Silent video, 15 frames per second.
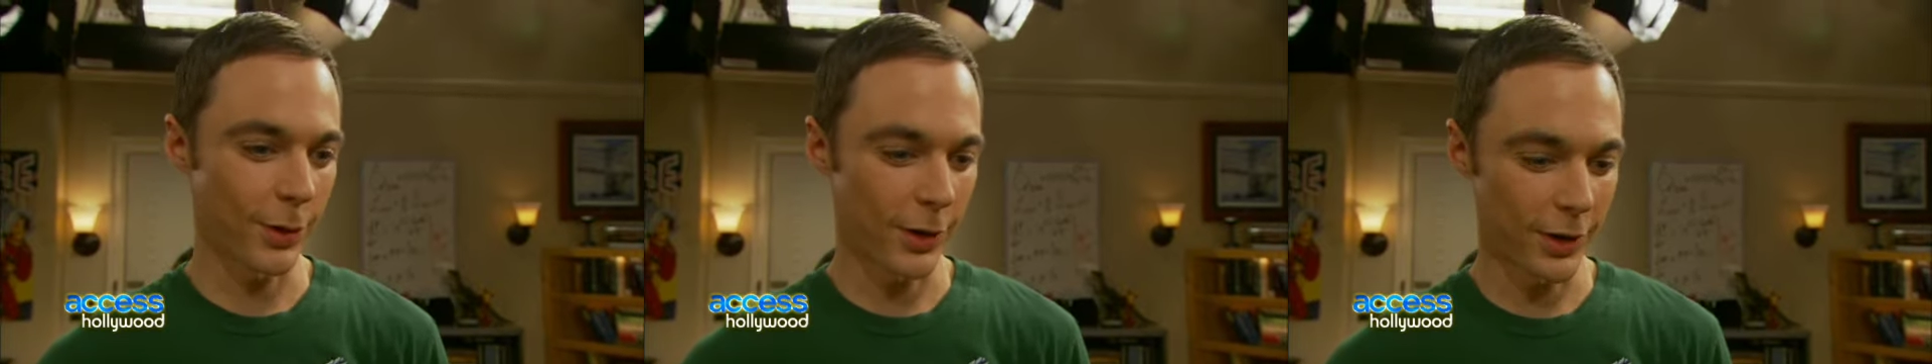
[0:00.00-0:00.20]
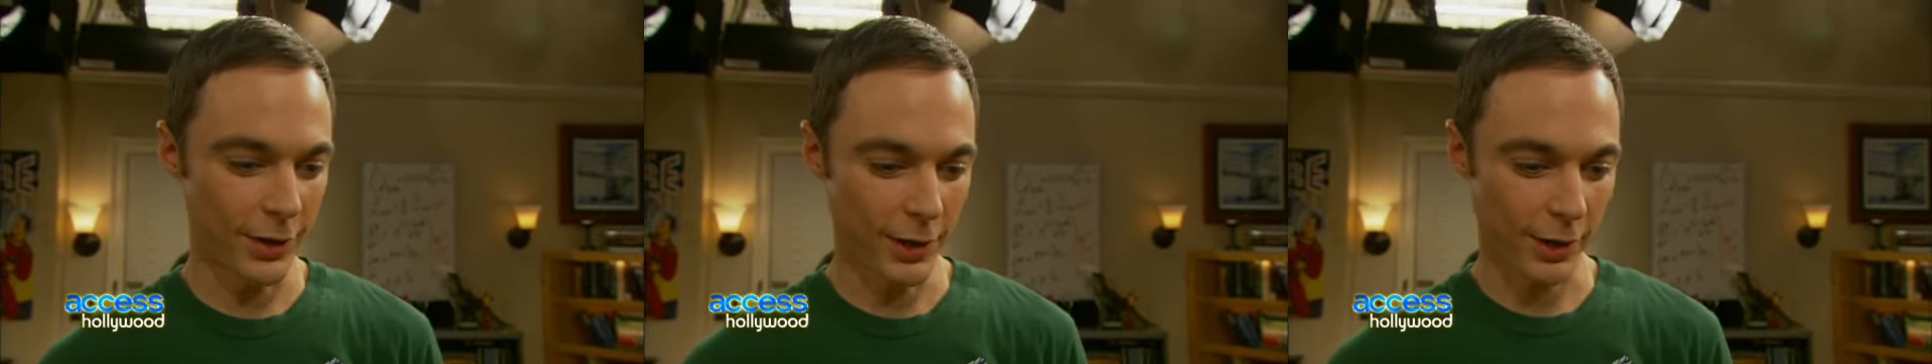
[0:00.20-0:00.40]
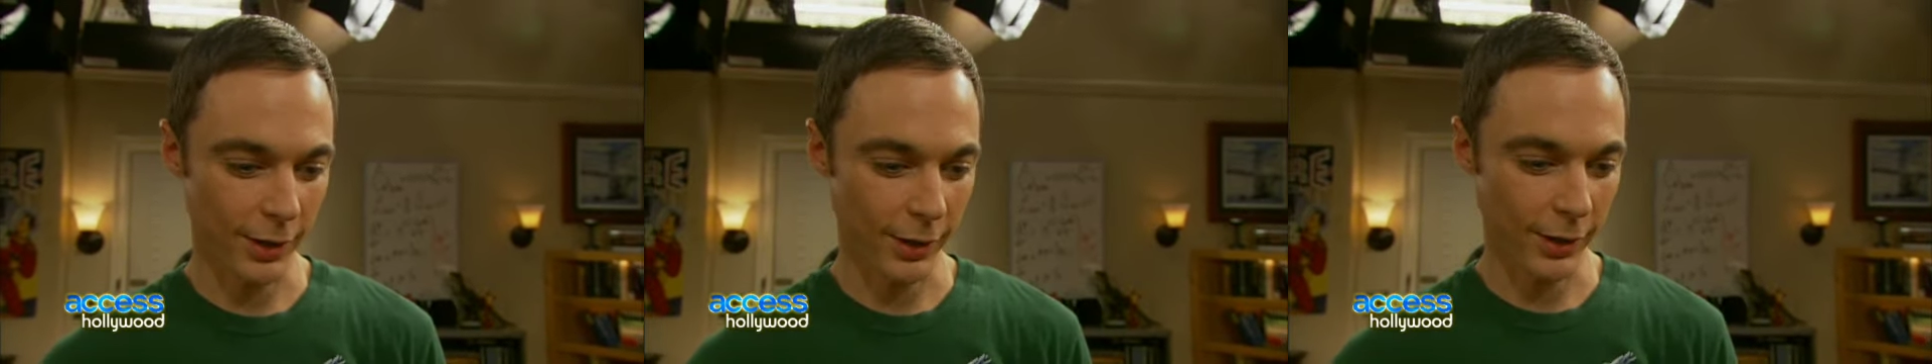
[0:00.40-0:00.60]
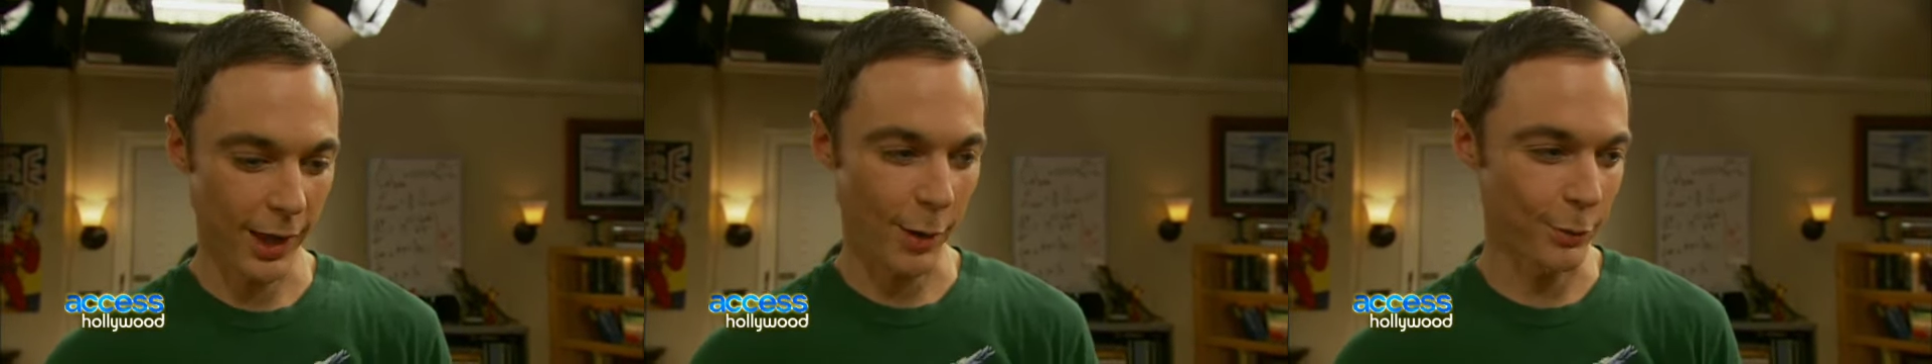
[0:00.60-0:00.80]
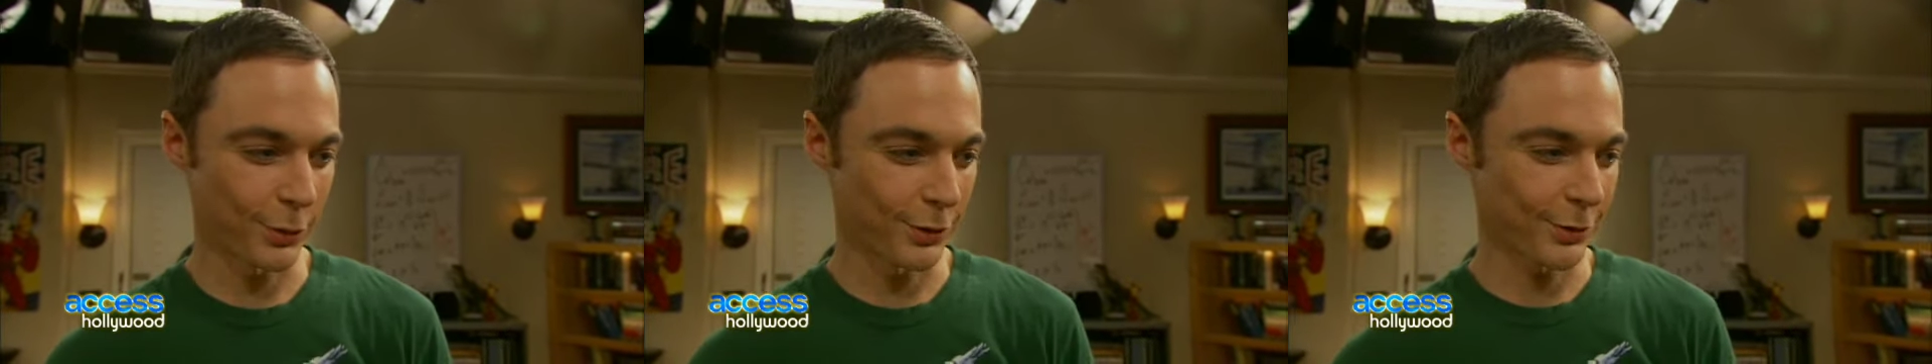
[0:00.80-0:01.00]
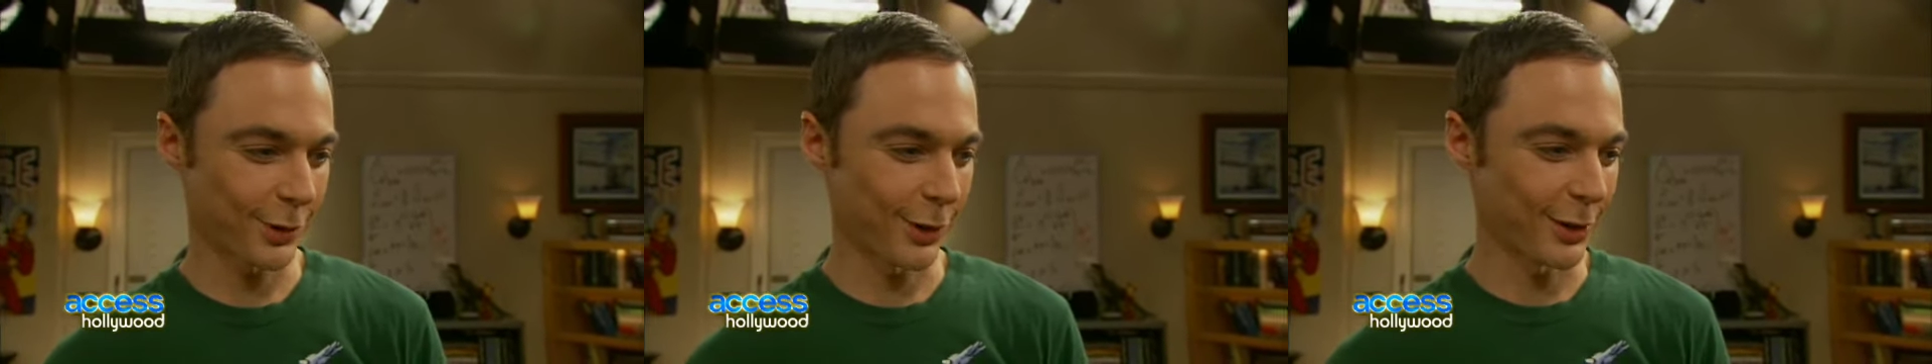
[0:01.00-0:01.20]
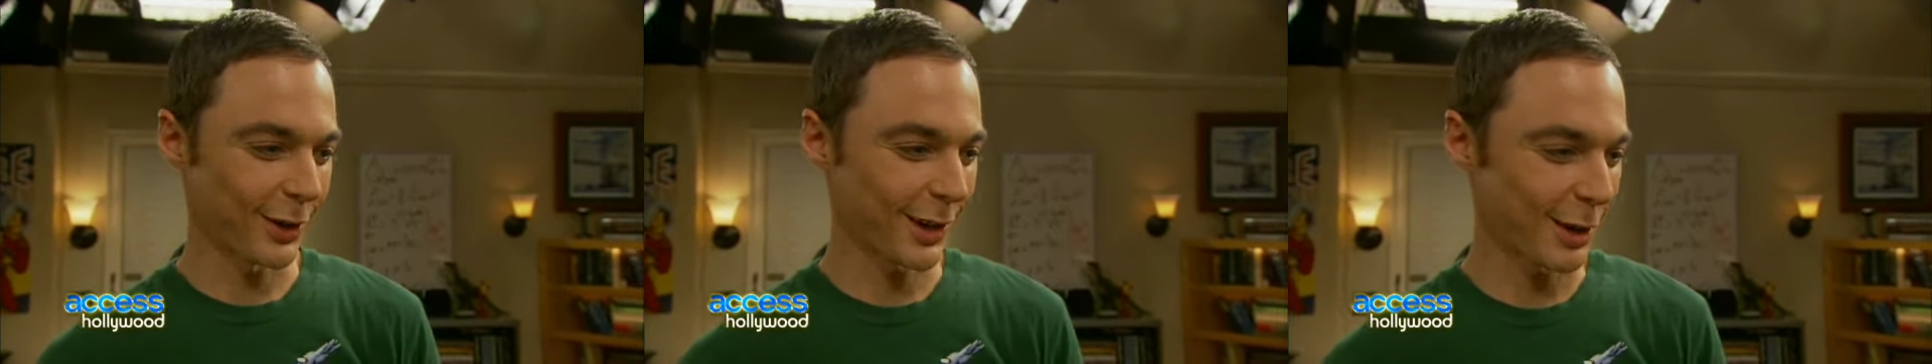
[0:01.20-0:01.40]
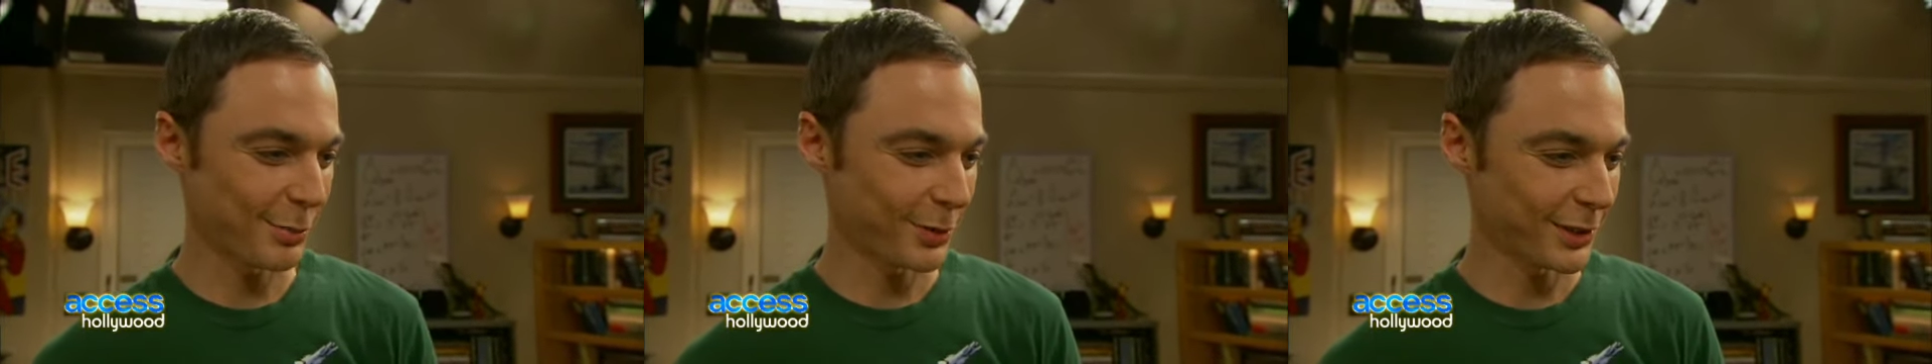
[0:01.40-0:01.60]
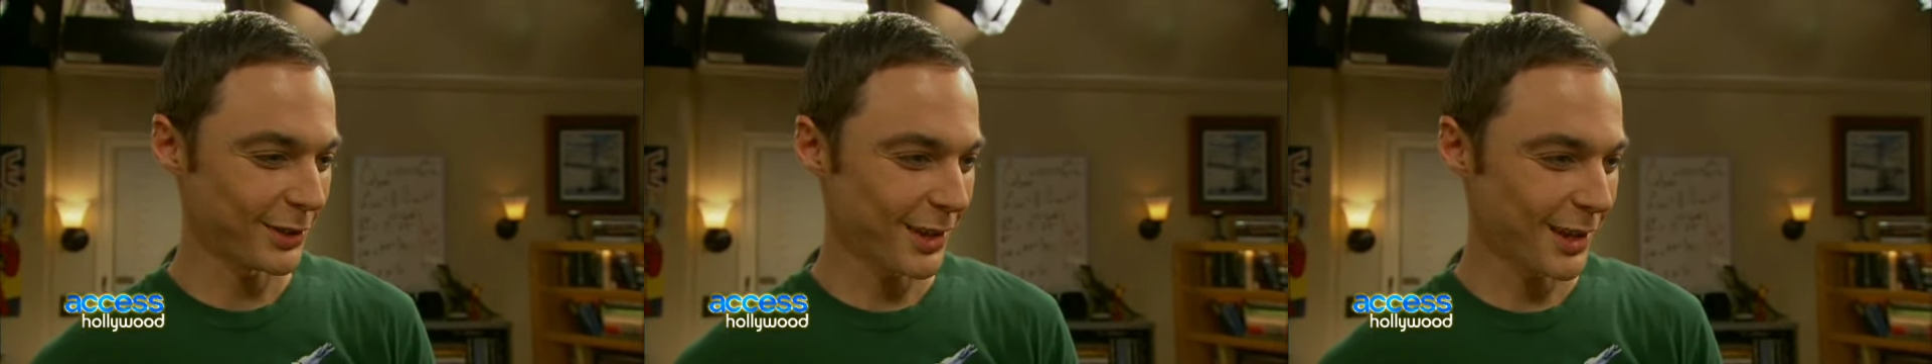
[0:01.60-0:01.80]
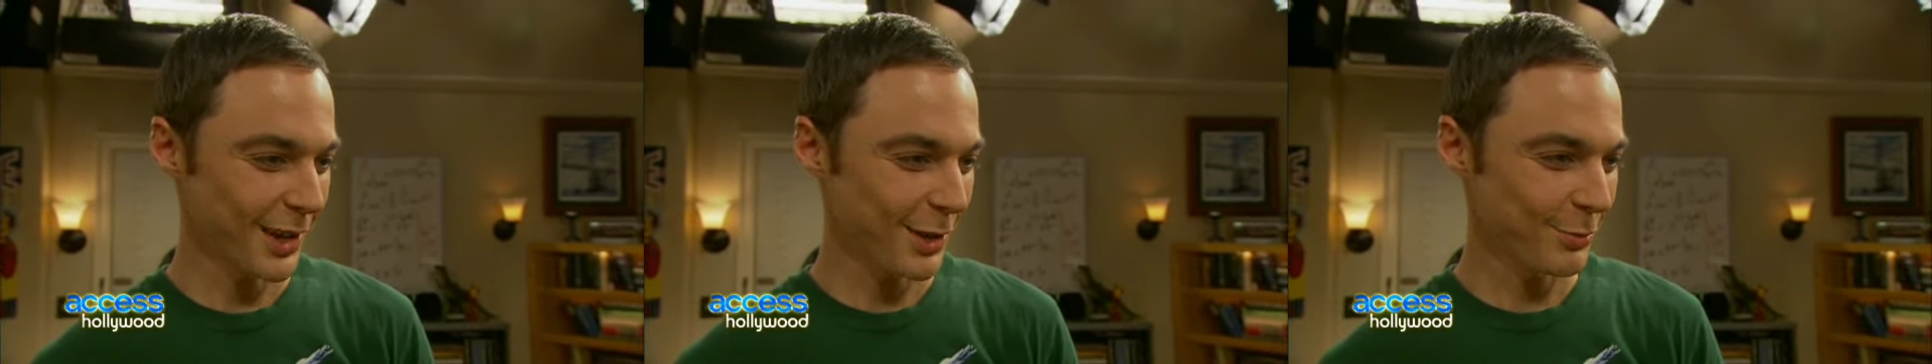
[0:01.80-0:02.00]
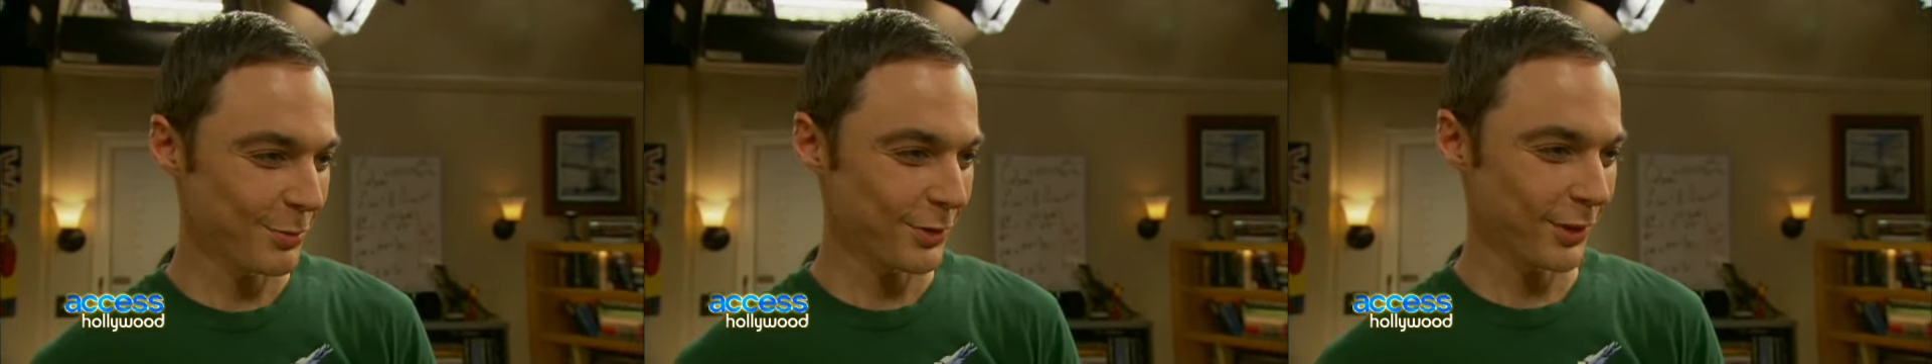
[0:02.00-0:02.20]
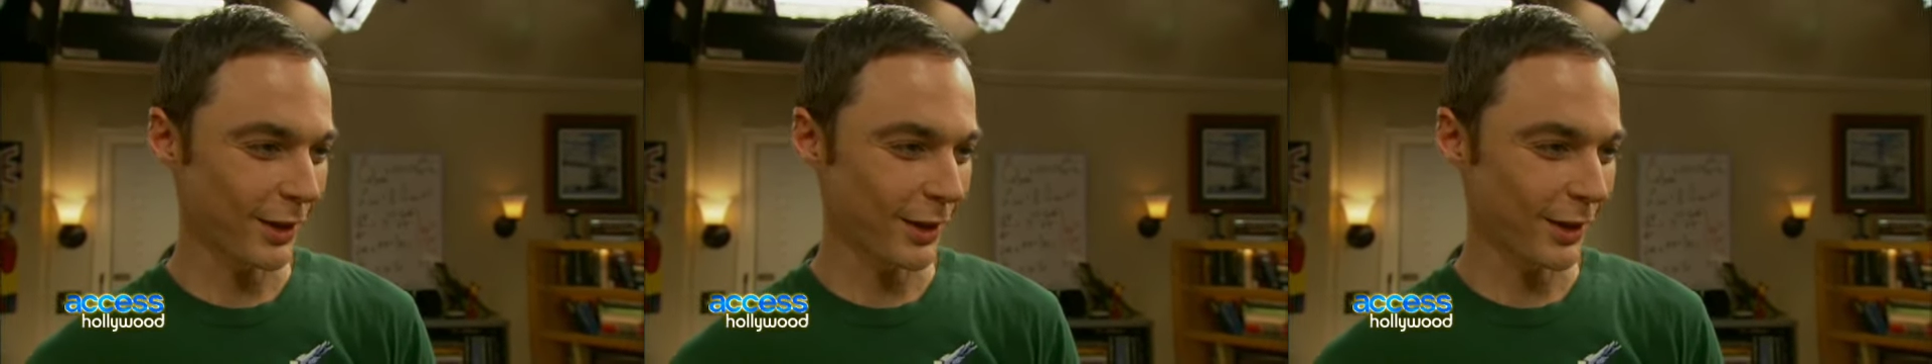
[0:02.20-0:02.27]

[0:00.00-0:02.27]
on Howard Stern a couple of times,